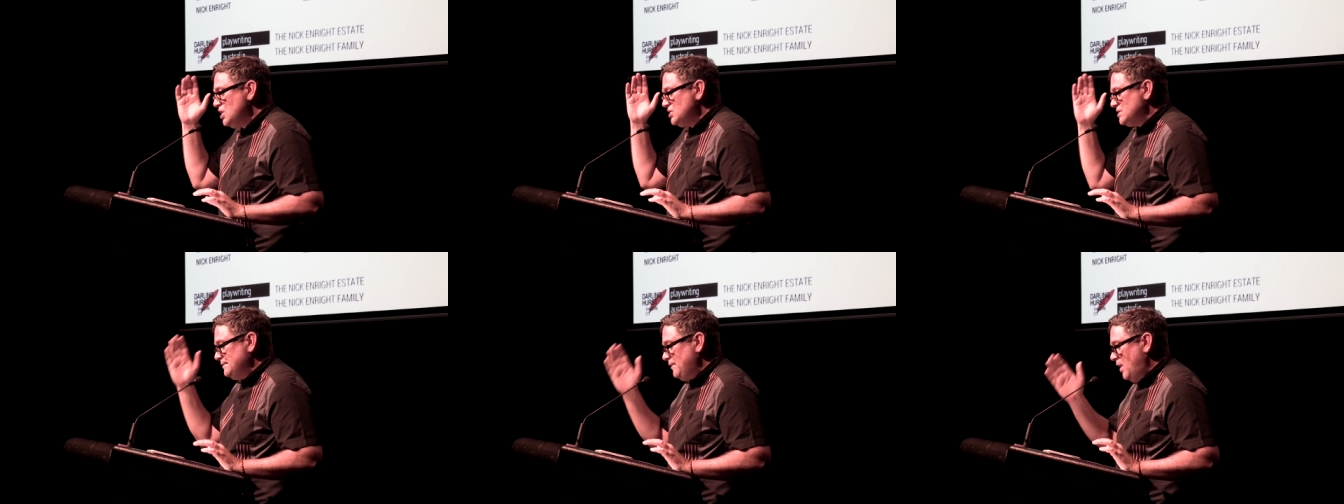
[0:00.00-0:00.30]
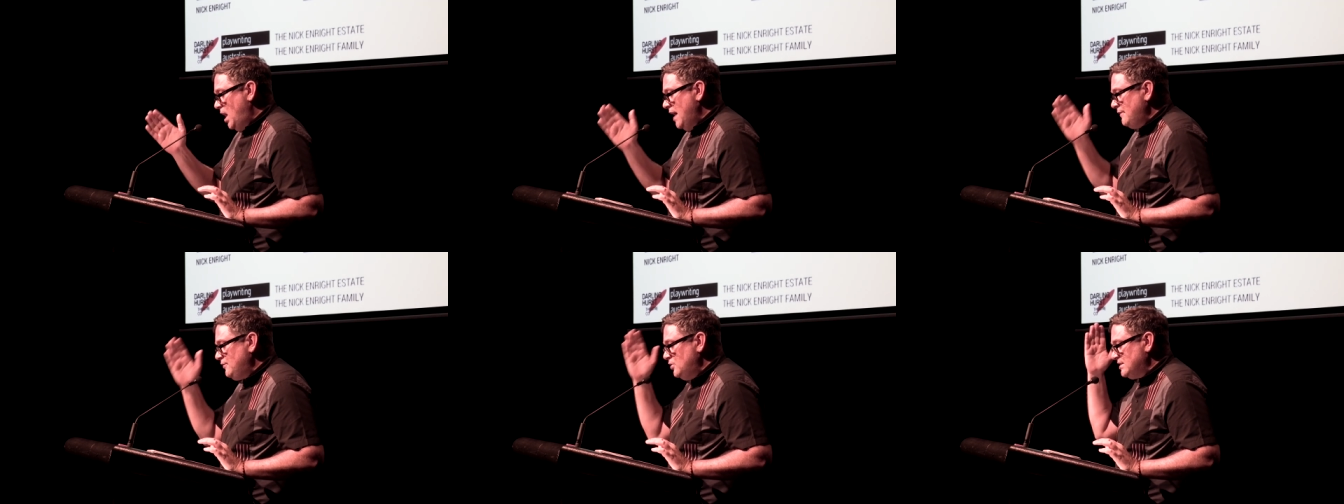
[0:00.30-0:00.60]

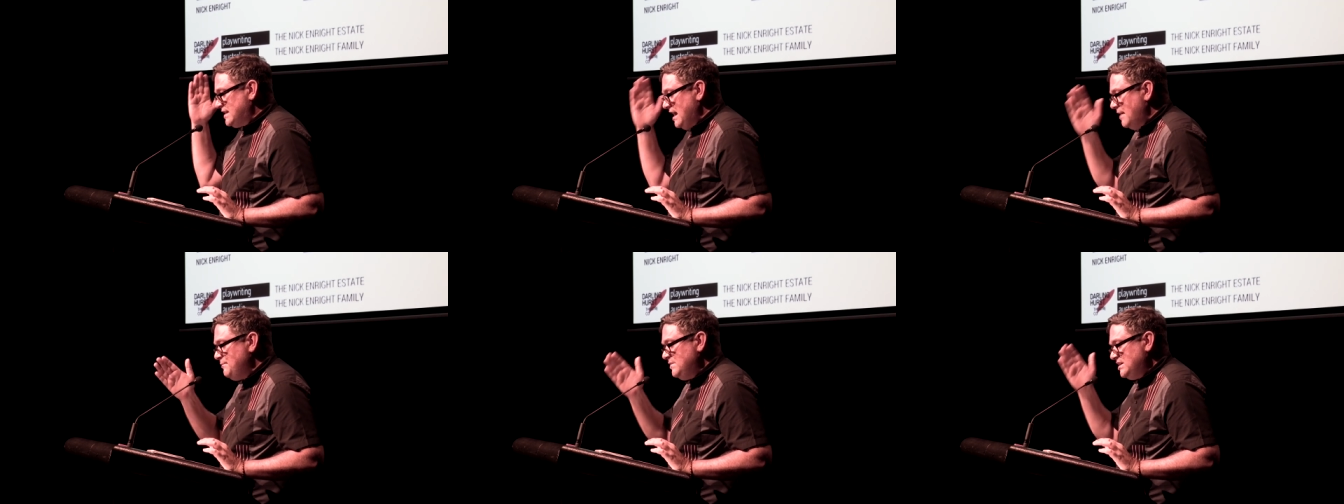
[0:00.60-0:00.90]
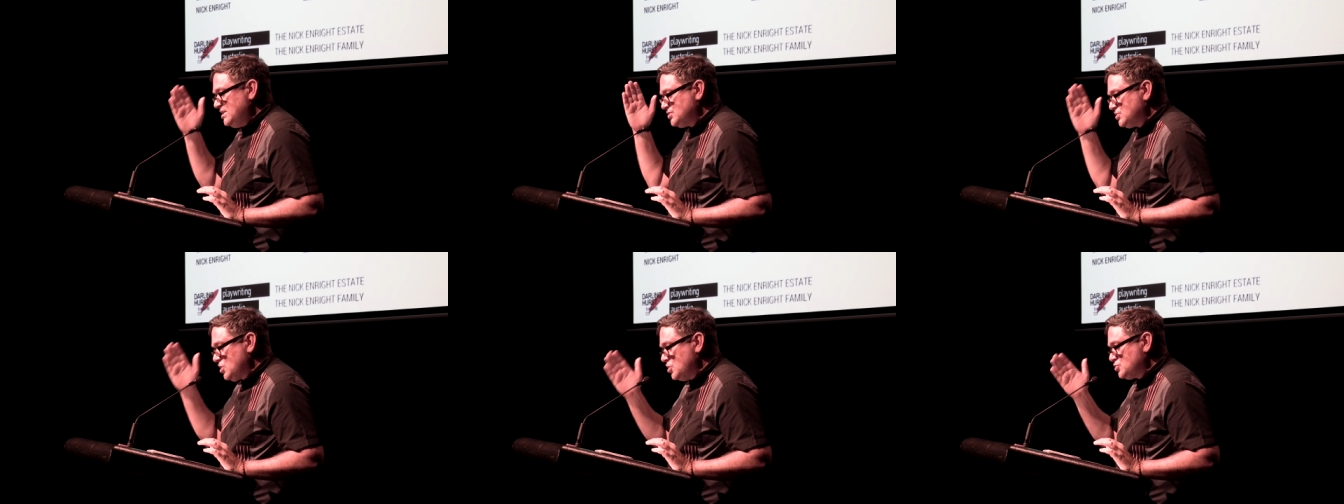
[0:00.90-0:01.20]
survival,
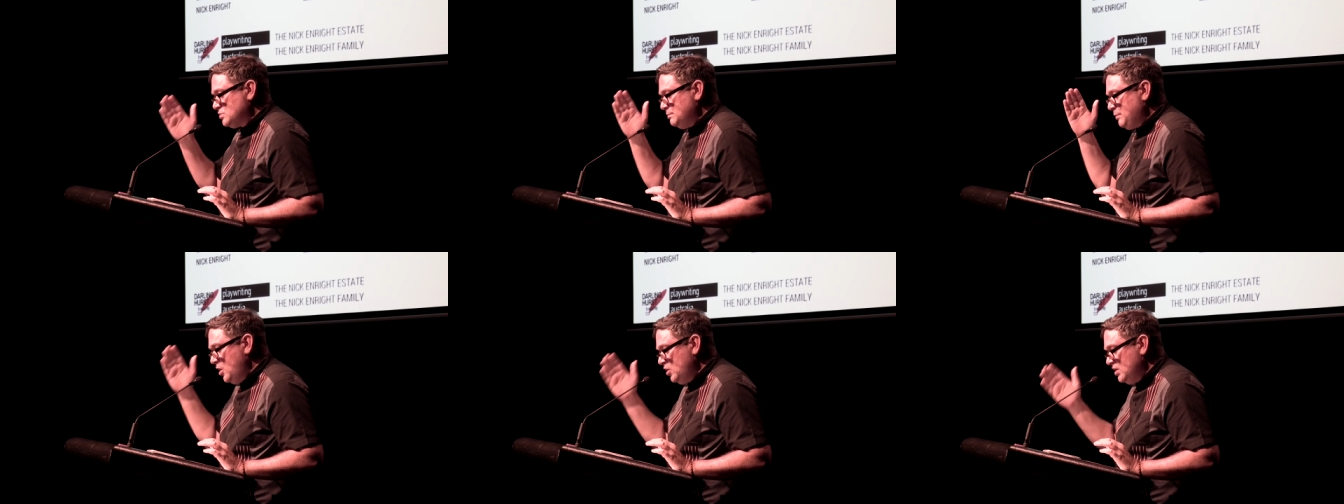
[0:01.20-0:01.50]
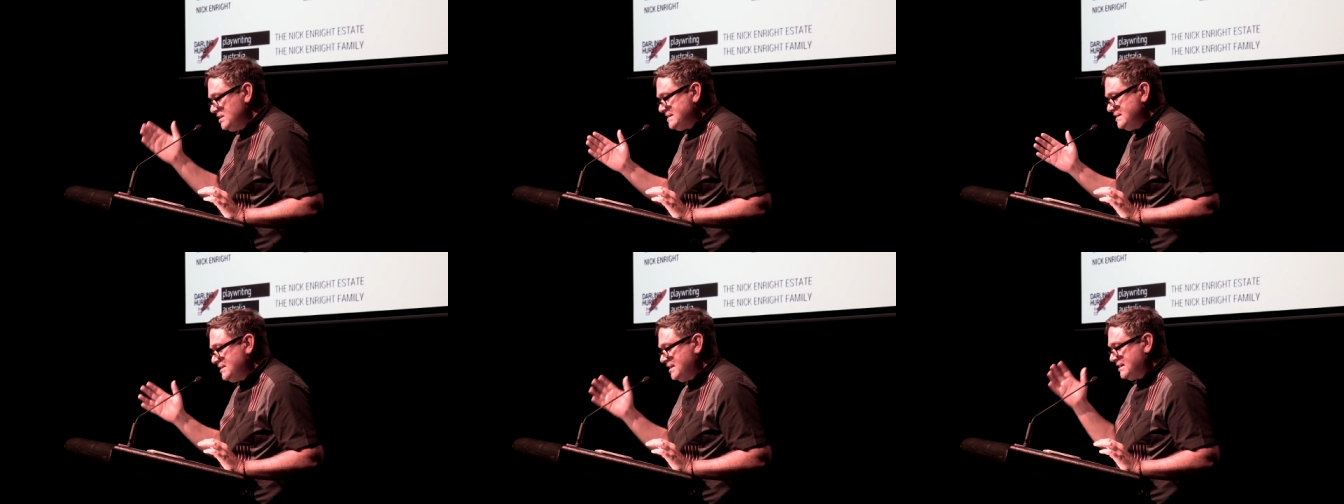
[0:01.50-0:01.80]
government, and social
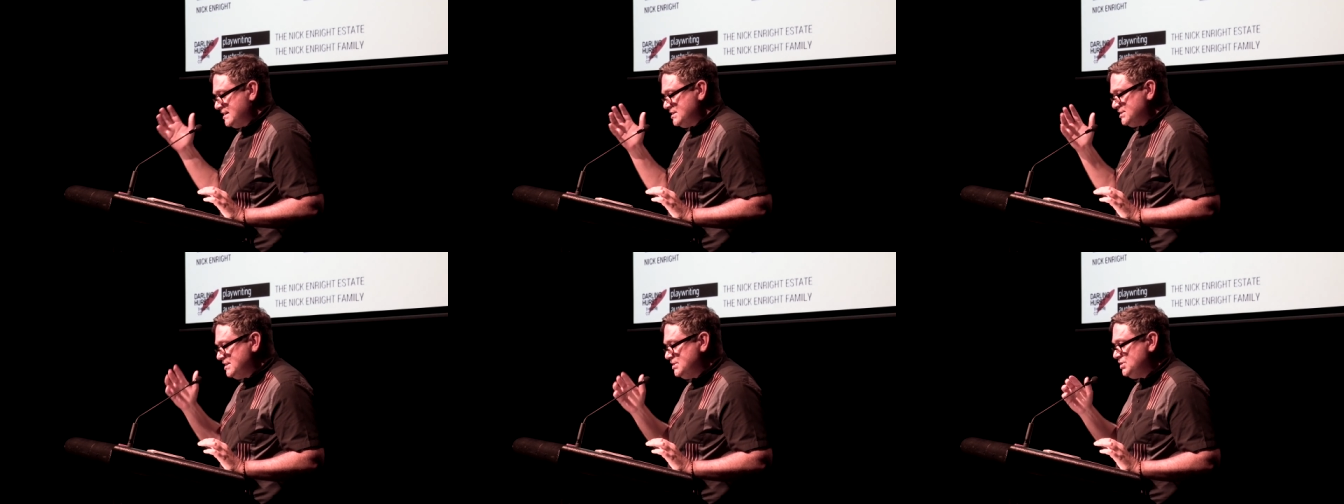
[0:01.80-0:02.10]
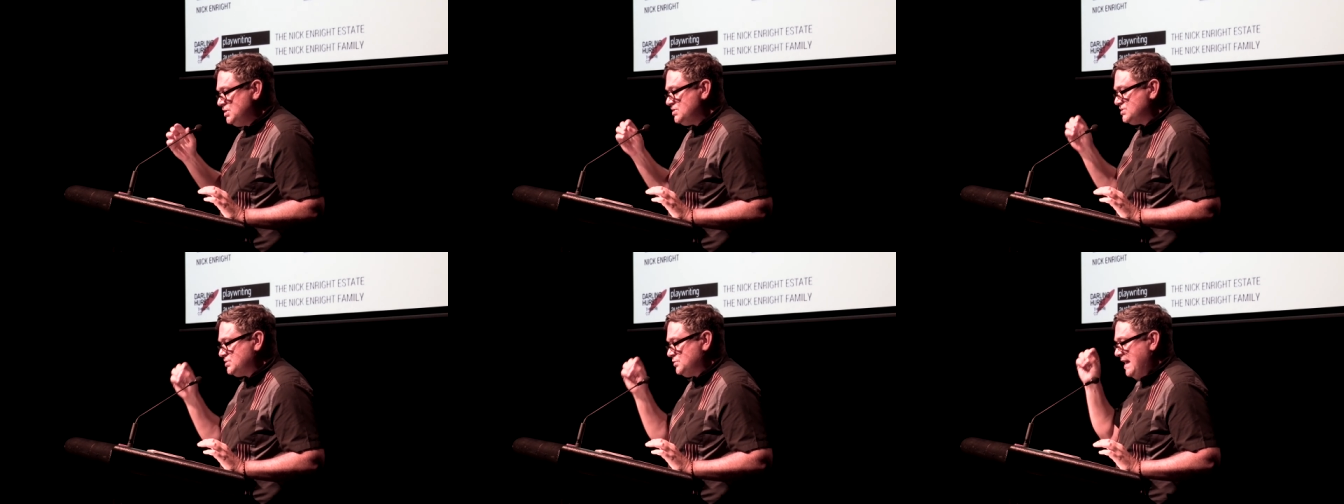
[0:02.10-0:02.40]
policy that
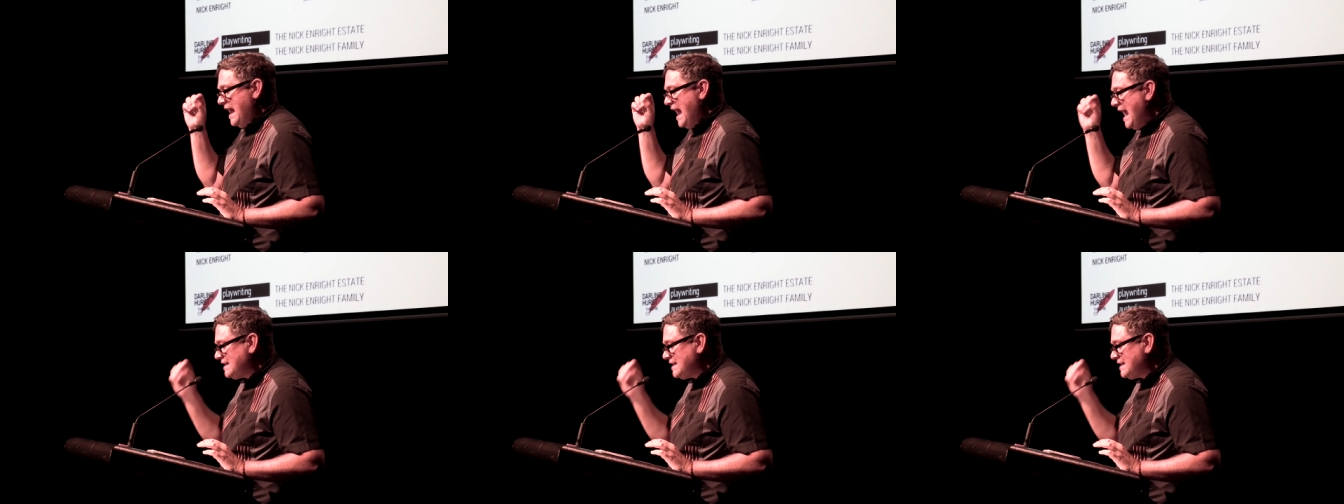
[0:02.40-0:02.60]
continues to